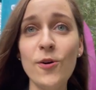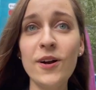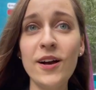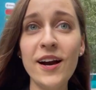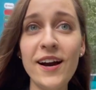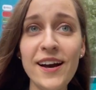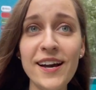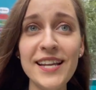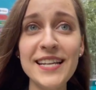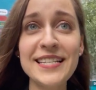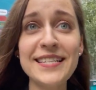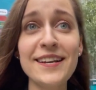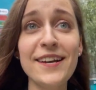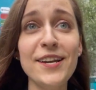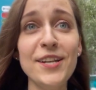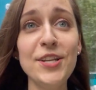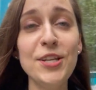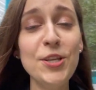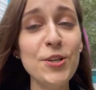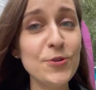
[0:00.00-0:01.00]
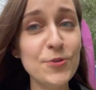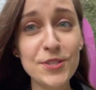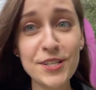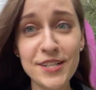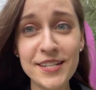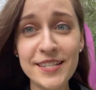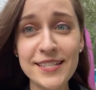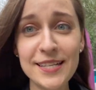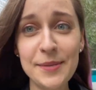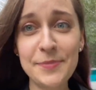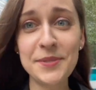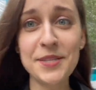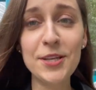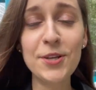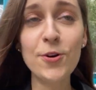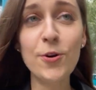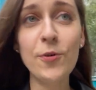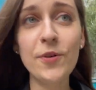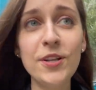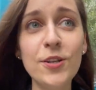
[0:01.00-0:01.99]
guys, I knew there's
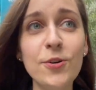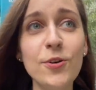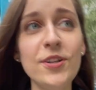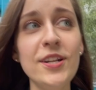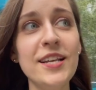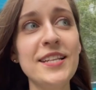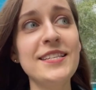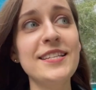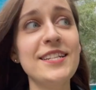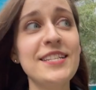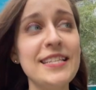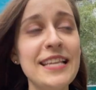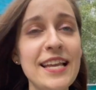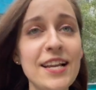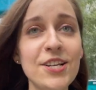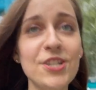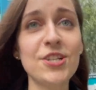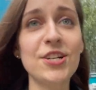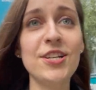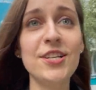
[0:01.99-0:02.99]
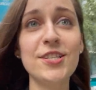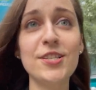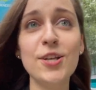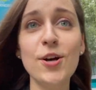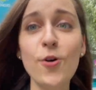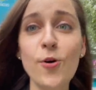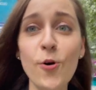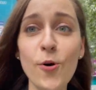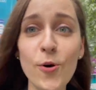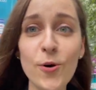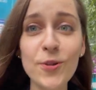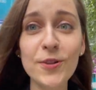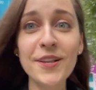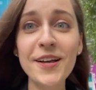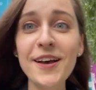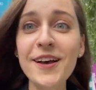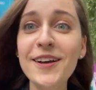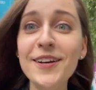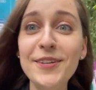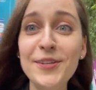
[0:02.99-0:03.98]
something going on, and there's actually the
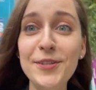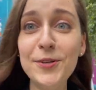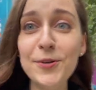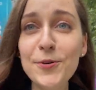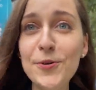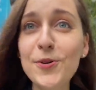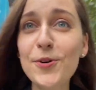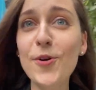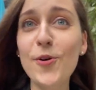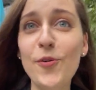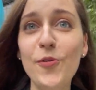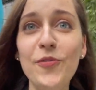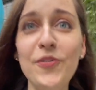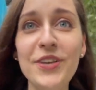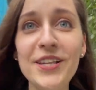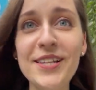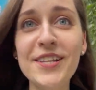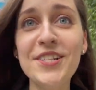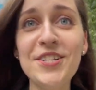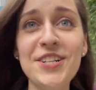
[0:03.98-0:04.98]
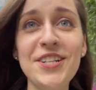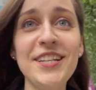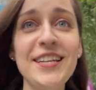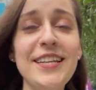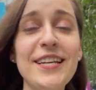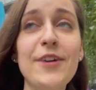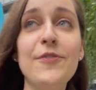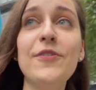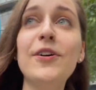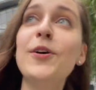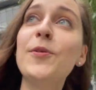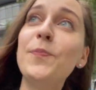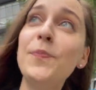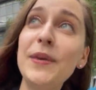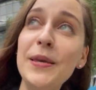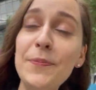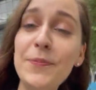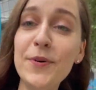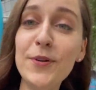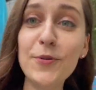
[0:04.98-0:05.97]
whole Euro village in here where
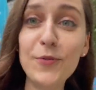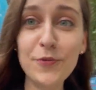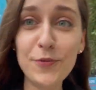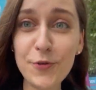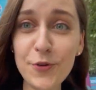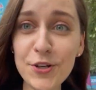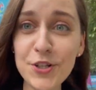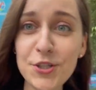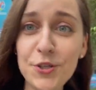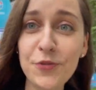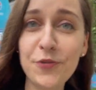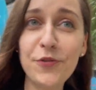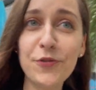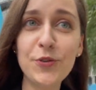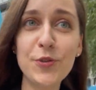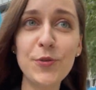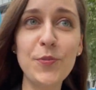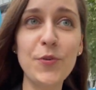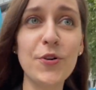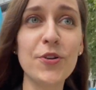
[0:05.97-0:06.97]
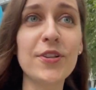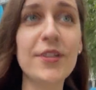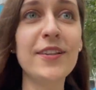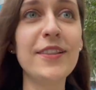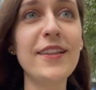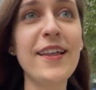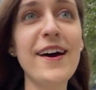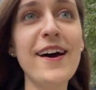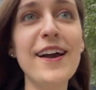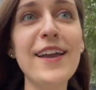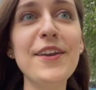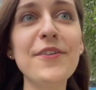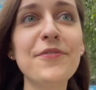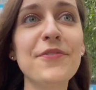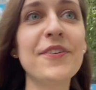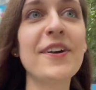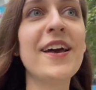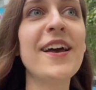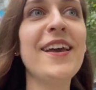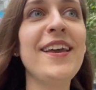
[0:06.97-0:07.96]
people watch football live
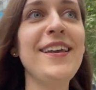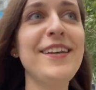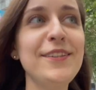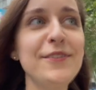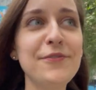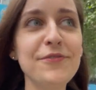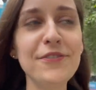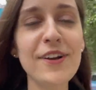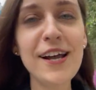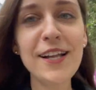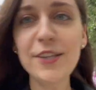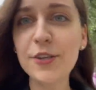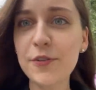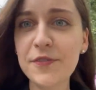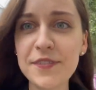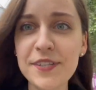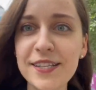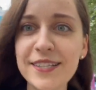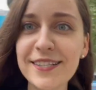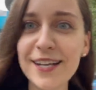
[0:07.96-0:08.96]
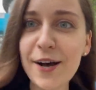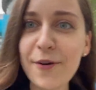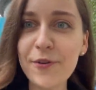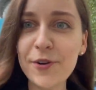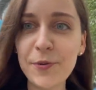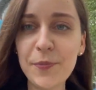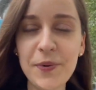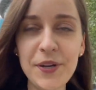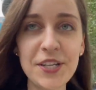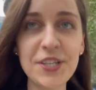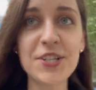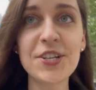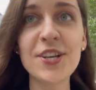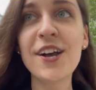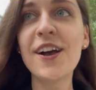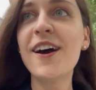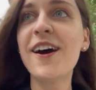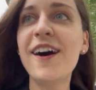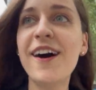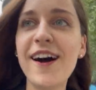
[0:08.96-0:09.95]
in front of the Tower Bridge.
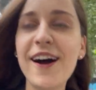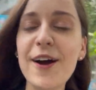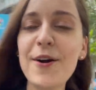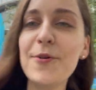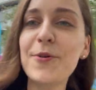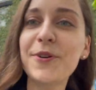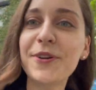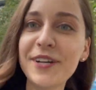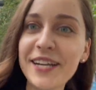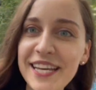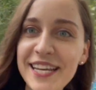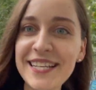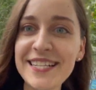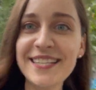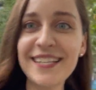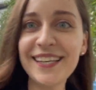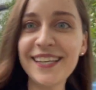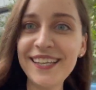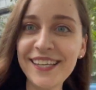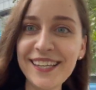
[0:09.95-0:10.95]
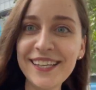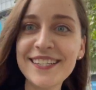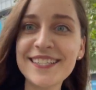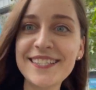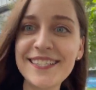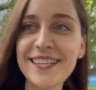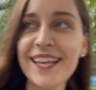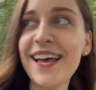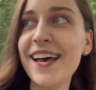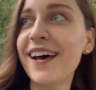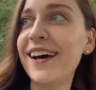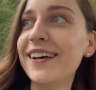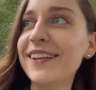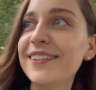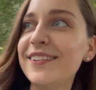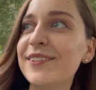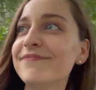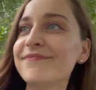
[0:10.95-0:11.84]
How crazy is that?